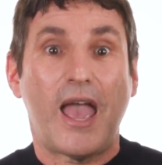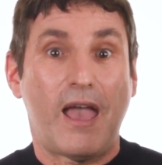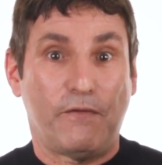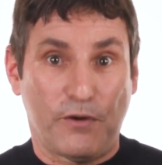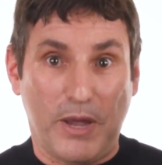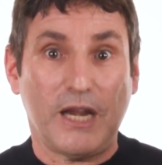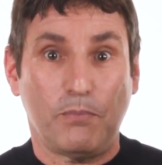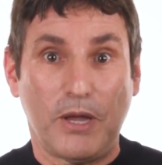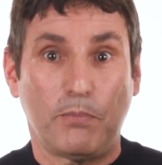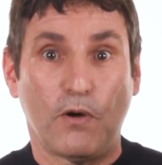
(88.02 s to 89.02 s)
And for
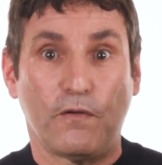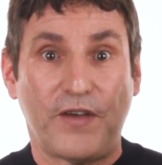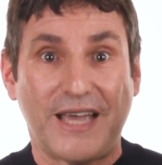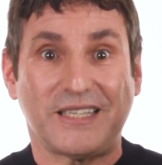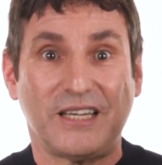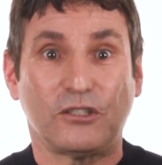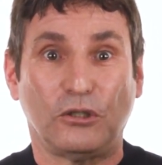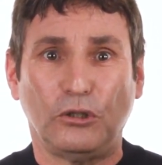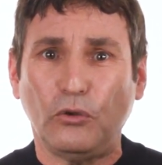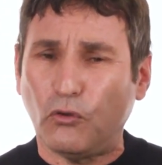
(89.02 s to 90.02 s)
many people, fasting
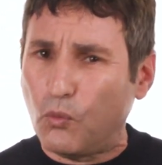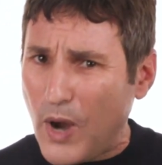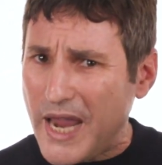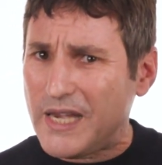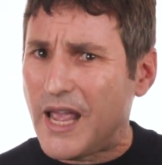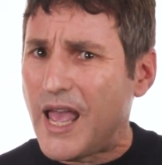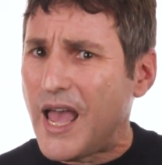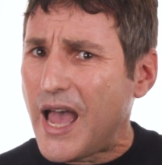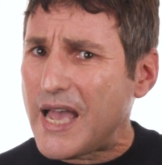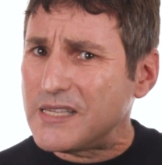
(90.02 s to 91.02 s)
to lose weight
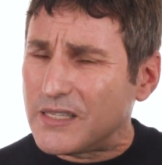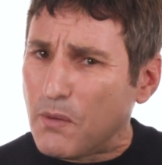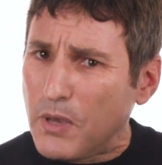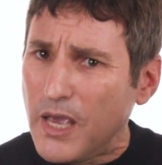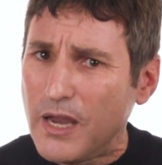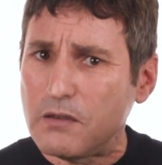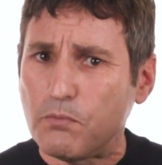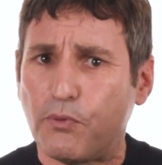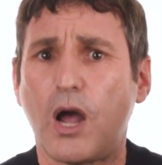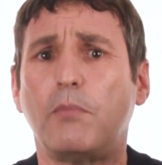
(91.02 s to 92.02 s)
has some
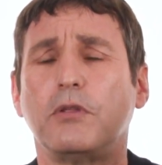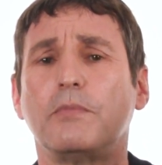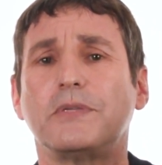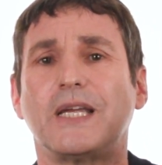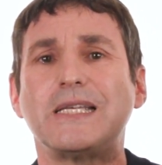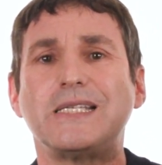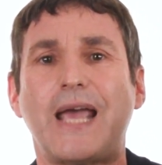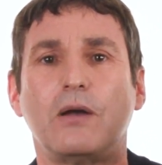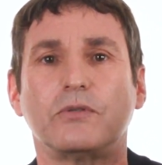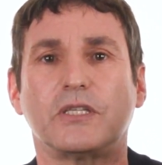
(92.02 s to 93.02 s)
hidden problems and
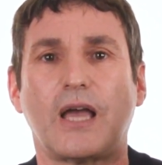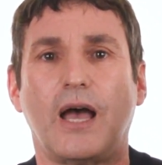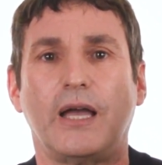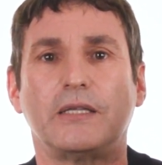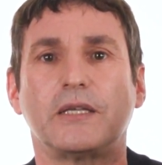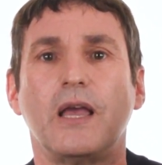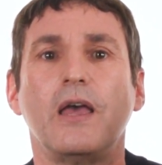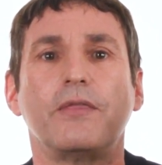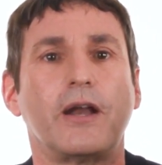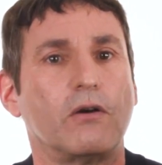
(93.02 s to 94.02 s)
downsides
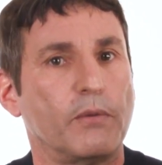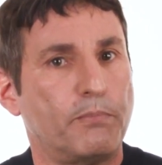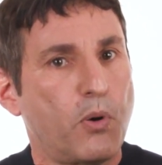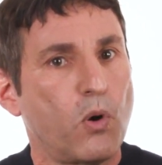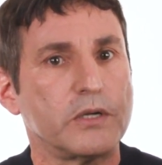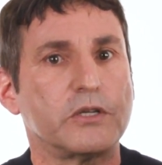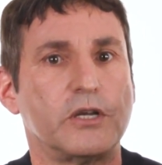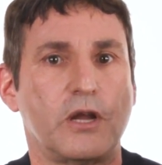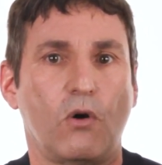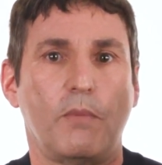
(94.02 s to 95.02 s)
that are important
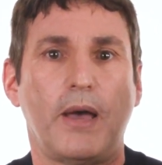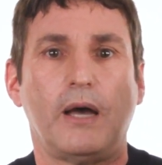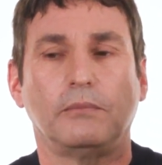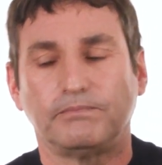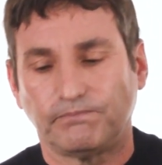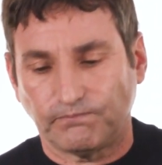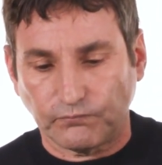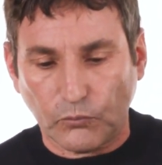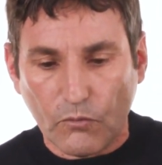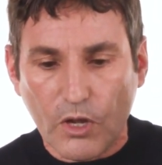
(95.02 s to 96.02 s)
to know about.
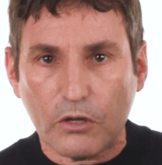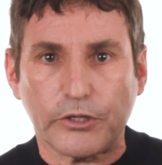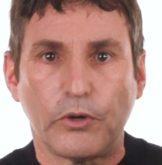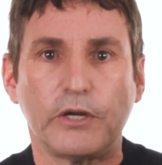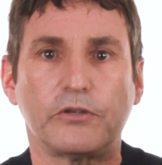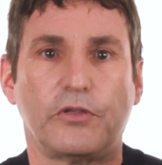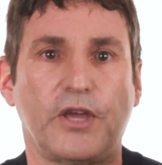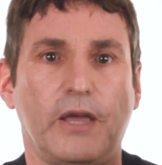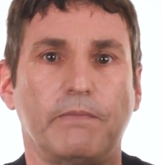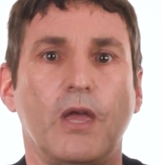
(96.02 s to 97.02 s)
So here's the
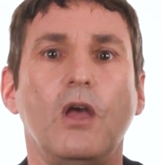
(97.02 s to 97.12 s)
thing.